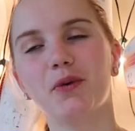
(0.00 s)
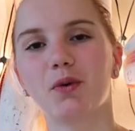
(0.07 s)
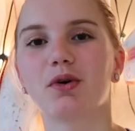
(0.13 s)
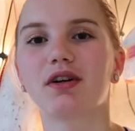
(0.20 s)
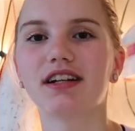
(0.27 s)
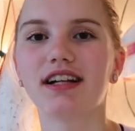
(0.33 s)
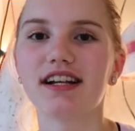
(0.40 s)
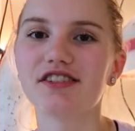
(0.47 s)

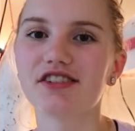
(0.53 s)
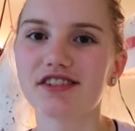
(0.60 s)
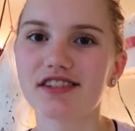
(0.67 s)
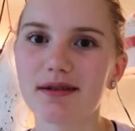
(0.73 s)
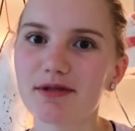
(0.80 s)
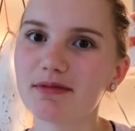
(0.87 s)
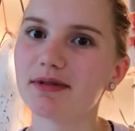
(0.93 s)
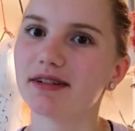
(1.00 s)
organize your
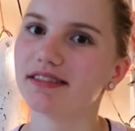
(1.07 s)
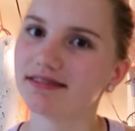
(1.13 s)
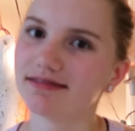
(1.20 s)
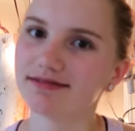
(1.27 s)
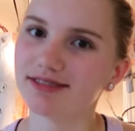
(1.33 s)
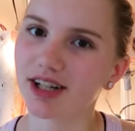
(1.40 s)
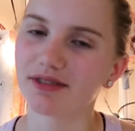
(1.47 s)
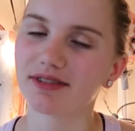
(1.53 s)
summer,
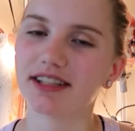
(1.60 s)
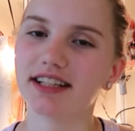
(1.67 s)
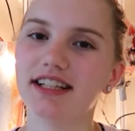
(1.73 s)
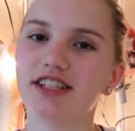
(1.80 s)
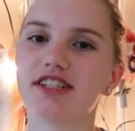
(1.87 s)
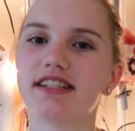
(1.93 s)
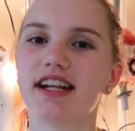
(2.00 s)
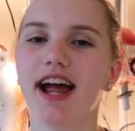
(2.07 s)
but not really.
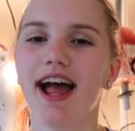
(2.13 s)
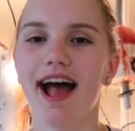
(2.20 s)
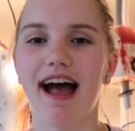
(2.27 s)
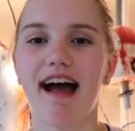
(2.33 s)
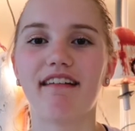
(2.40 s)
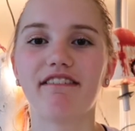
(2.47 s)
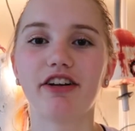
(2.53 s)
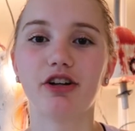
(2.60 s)
Just
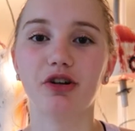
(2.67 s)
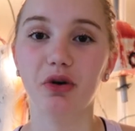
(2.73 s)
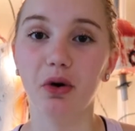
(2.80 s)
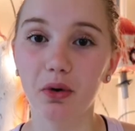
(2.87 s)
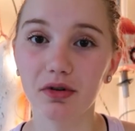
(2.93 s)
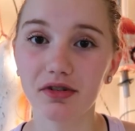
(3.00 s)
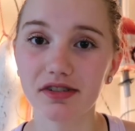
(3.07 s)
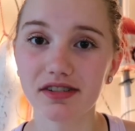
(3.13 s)
having
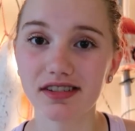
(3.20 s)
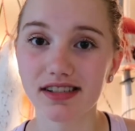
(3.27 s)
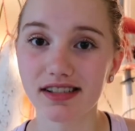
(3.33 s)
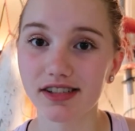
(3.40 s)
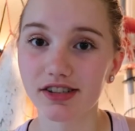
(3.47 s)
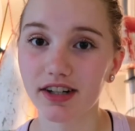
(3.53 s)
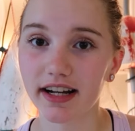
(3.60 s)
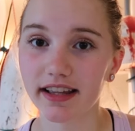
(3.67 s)
goals
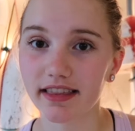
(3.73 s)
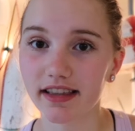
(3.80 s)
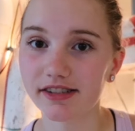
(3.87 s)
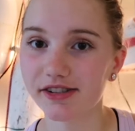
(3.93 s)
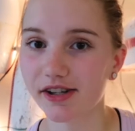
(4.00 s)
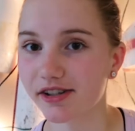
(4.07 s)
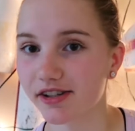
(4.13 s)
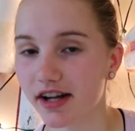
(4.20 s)
is a great thing,
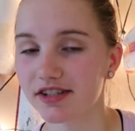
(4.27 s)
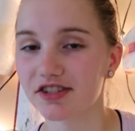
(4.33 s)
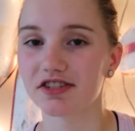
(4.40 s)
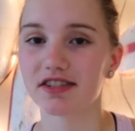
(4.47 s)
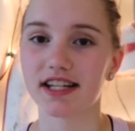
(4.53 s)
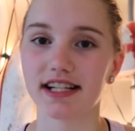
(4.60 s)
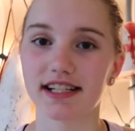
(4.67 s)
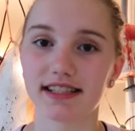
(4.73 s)
so you're not
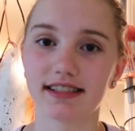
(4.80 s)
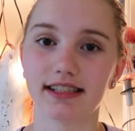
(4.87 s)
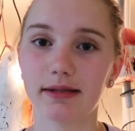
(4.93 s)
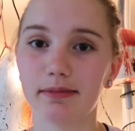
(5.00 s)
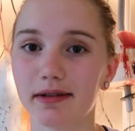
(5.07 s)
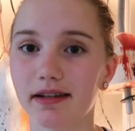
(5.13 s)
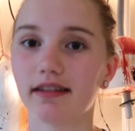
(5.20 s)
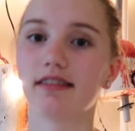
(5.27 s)
just like
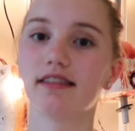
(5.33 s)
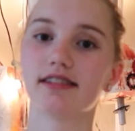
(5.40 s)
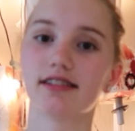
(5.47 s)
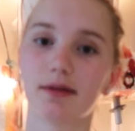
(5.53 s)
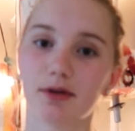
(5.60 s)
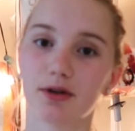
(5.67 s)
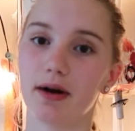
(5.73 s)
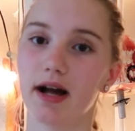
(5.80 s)
sleeping the
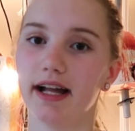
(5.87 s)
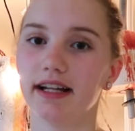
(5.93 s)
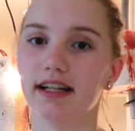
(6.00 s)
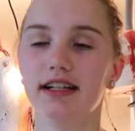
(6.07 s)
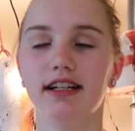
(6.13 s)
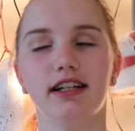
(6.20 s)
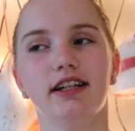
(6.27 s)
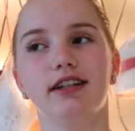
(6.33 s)
summer away,
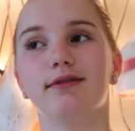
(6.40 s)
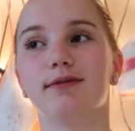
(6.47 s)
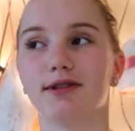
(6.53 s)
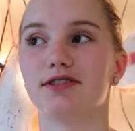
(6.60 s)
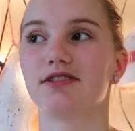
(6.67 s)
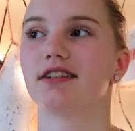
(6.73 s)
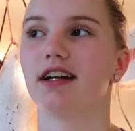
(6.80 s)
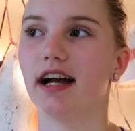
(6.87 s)

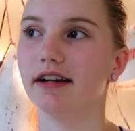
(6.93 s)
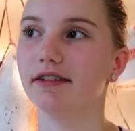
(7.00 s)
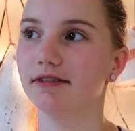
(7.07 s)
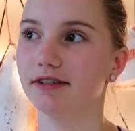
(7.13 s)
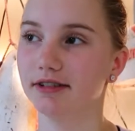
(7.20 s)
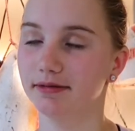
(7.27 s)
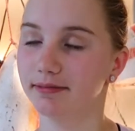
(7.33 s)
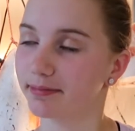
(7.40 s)
which I
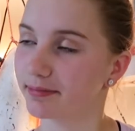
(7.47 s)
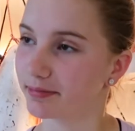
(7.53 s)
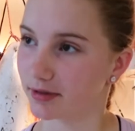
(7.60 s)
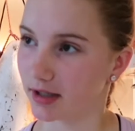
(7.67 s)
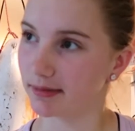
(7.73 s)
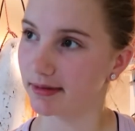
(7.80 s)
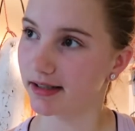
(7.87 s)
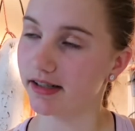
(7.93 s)
would
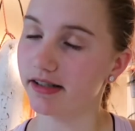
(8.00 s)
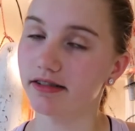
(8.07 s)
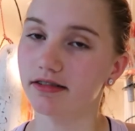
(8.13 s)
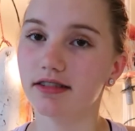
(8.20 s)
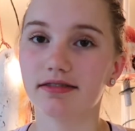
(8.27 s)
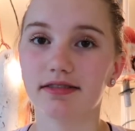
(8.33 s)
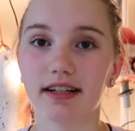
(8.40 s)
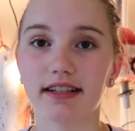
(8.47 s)
probably do
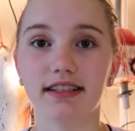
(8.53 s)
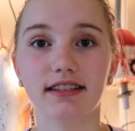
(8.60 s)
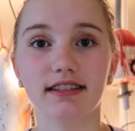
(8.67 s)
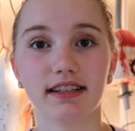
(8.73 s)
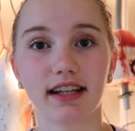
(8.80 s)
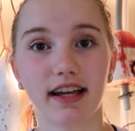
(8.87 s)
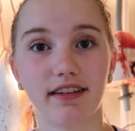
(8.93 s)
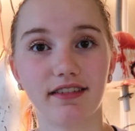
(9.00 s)
if I didn't
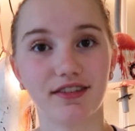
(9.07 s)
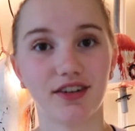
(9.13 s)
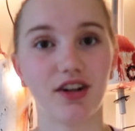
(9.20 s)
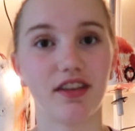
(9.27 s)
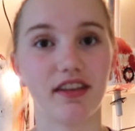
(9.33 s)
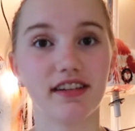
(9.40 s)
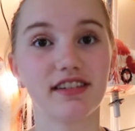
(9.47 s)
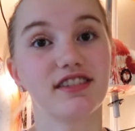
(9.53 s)
have
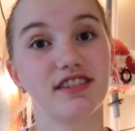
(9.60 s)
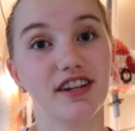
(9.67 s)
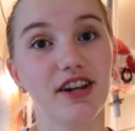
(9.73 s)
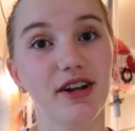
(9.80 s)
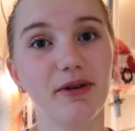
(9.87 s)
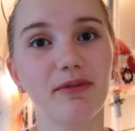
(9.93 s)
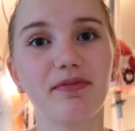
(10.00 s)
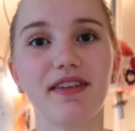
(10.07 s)
all this to
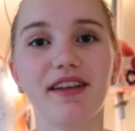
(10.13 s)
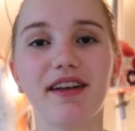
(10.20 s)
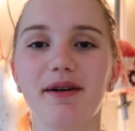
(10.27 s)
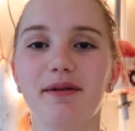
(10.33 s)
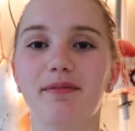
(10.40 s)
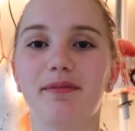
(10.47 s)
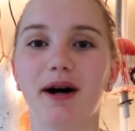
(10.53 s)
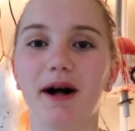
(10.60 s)
do.
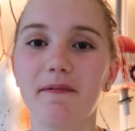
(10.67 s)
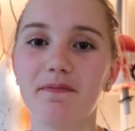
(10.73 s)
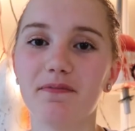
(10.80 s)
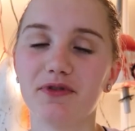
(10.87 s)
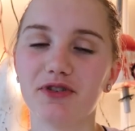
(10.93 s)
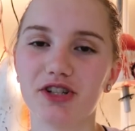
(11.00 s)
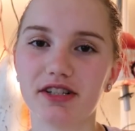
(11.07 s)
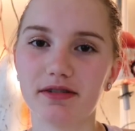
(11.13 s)
But
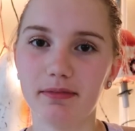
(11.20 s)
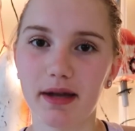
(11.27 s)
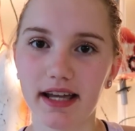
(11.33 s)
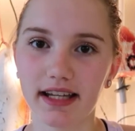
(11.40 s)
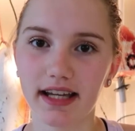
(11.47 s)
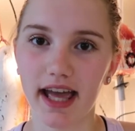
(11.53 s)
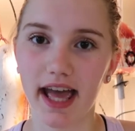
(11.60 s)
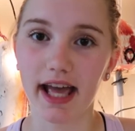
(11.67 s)
just
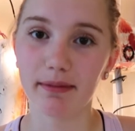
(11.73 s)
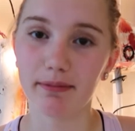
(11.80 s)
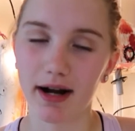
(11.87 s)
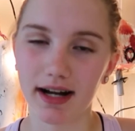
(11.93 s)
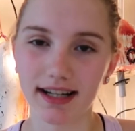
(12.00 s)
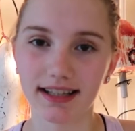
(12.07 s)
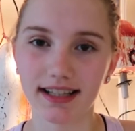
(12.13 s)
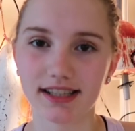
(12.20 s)
make a
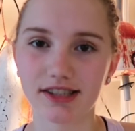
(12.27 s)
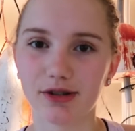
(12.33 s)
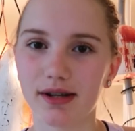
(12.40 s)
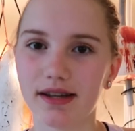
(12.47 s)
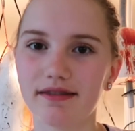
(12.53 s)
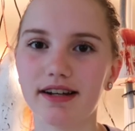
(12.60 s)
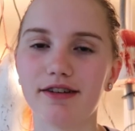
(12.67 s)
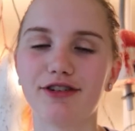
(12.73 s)
bucket list, so
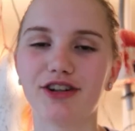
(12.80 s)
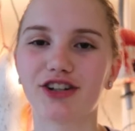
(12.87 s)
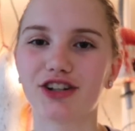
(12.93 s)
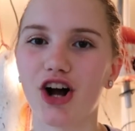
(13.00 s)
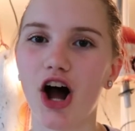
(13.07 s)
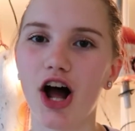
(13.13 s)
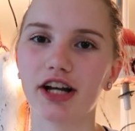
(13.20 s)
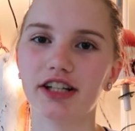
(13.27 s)
even if you're
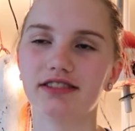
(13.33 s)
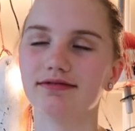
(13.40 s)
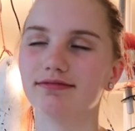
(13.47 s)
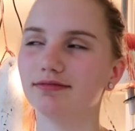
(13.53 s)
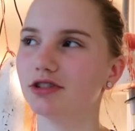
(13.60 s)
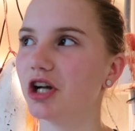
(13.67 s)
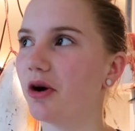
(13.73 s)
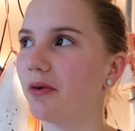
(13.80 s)
not
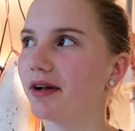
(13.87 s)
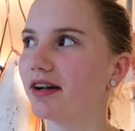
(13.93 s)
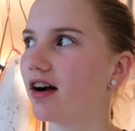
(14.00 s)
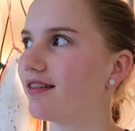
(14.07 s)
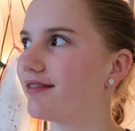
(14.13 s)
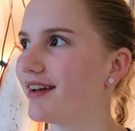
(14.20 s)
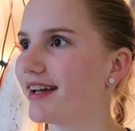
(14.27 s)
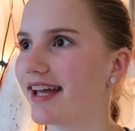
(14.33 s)
going
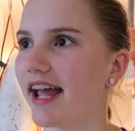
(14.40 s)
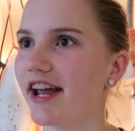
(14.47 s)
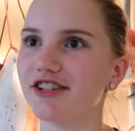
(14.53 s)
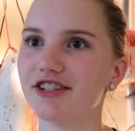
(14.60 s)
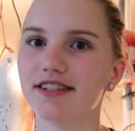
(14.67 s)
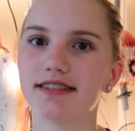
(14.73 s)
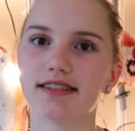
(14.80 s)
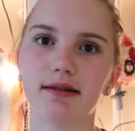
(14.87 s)
on
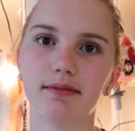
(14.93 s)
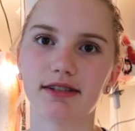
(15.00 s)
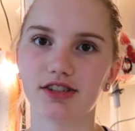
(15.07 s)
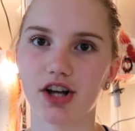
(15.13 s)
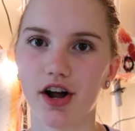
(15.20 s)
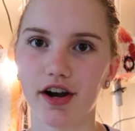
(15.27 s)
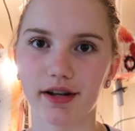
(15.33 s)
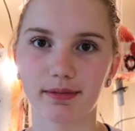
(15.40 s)
vacation to some
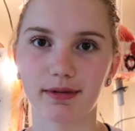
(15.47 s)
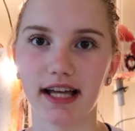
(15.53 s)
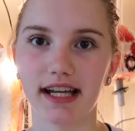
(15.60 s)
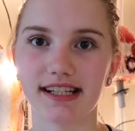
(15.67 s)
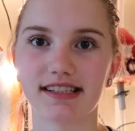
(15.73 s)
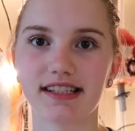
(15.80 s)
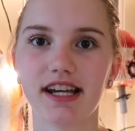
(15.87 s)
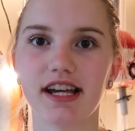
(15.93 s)
exotic
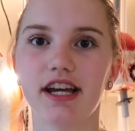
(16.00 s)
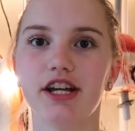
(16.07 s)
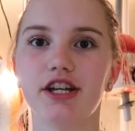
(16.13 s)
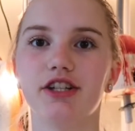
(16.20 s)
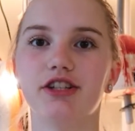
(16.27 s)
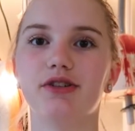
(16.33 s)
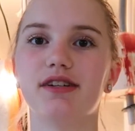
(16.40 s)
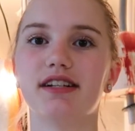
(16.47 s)
place,
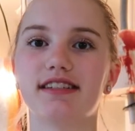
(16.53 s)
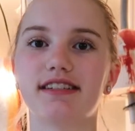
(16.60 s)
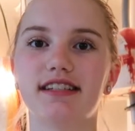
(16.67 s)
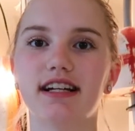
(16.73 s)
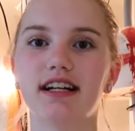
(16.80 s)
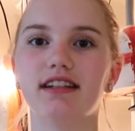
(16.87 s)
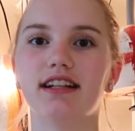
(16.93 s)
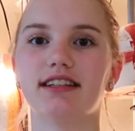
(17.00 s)
you can
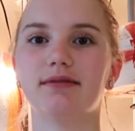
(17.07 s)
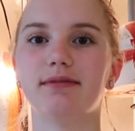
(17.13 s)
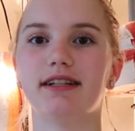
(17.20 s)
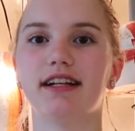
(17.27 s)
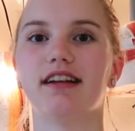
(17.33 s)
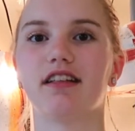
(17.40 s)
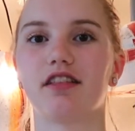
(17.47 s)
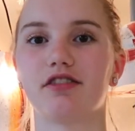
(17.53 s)
still at the
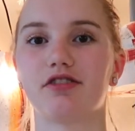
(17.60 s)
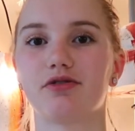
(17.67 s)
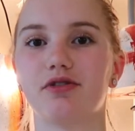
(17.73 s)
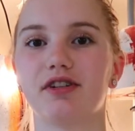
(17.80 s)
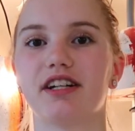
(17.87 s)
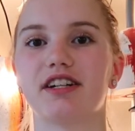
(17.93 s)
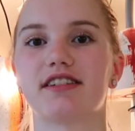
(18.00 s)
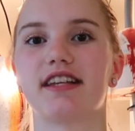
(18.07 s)
beginning of the
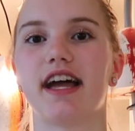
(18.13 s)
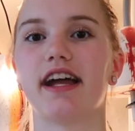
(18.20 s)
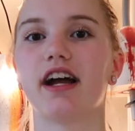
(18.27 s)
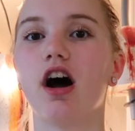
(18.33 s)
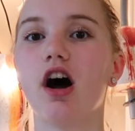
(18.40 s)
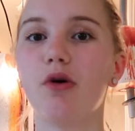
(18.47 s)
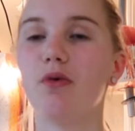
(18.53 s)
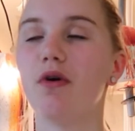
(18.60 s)
school year say,
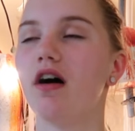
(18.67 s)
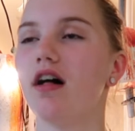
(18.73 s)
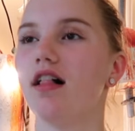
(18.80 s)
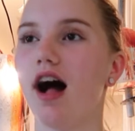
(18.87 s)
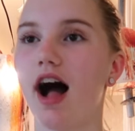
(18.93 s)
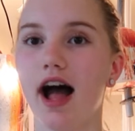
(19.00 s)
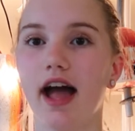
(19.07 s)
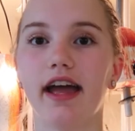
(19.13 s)
oh well,
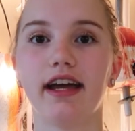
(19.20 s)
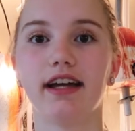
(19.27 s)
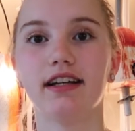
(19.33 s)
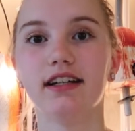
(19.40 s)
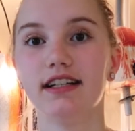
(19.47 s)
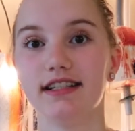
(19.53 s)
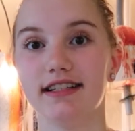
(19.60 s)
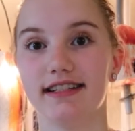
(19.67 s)
I
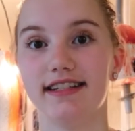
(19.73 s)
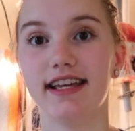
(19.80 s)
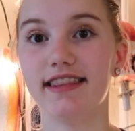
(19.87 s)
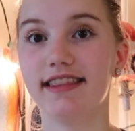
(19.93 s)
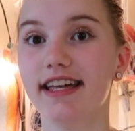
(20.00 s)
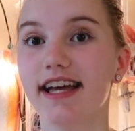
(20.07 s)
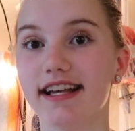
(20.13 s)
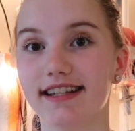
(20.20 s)
did
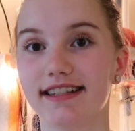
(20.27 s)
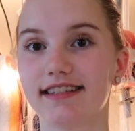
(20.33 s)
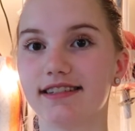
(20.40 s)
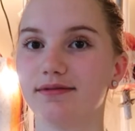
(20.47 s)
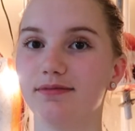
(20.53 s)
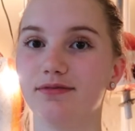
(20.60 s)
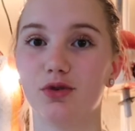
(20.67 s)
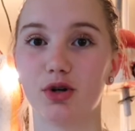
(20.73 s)
this,
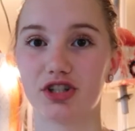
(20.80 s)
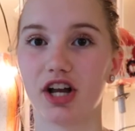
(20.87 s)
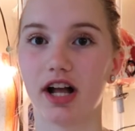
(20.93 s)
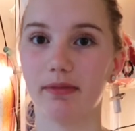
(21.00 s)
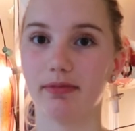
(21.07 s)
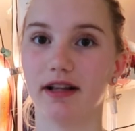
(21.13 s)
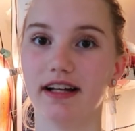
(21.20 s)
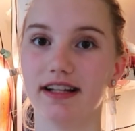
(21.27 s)
which I
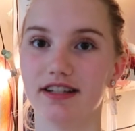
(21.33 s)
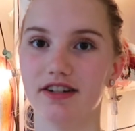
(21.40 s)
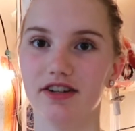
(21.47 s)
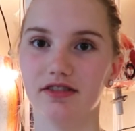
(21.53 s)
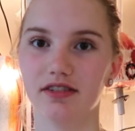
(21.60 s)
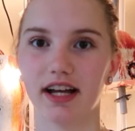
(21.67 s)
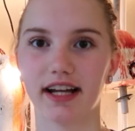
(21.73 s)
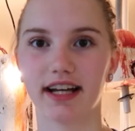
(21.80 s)
plan to
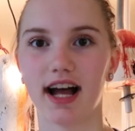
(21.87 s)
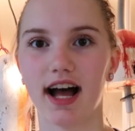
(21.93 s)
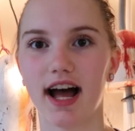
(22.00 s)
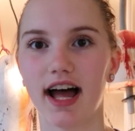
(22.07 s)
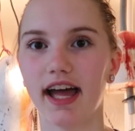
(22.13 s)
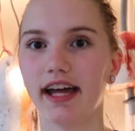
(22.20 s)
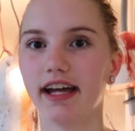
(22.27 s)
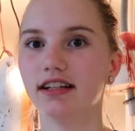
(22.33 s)
do, like
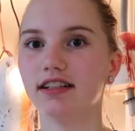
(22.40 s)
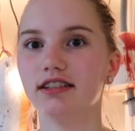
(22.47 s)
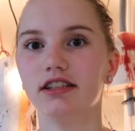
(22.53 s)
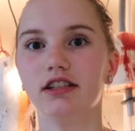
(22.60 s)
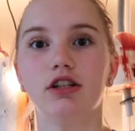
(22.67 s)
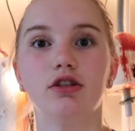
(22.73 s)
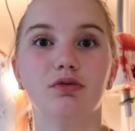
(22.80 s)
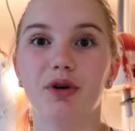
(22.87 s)
I
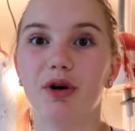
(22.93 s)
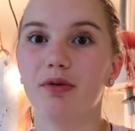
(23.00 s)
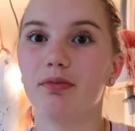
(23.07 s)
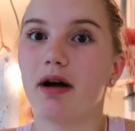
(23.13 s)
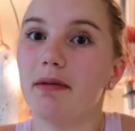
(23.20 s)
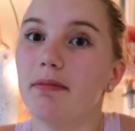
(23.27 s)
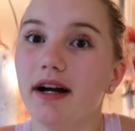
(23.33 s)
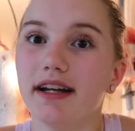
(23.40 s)
rode
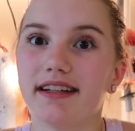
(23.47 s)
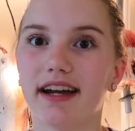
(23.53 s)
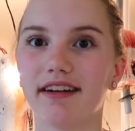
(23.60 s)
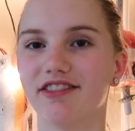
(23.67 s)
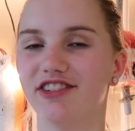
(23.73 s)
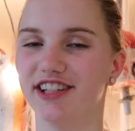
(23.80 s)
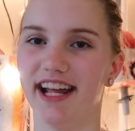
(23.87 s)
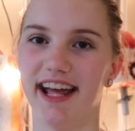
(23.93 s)
my bike
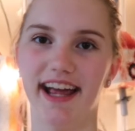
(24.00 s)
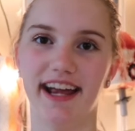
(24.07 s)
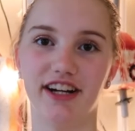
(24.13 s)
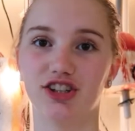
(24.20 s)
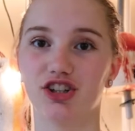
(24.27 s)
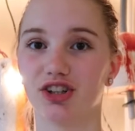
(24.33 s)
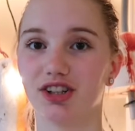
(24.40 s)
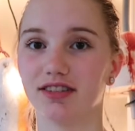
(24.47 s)
every day
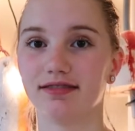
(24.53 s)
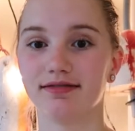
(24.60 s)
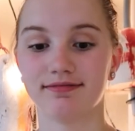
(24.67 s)
or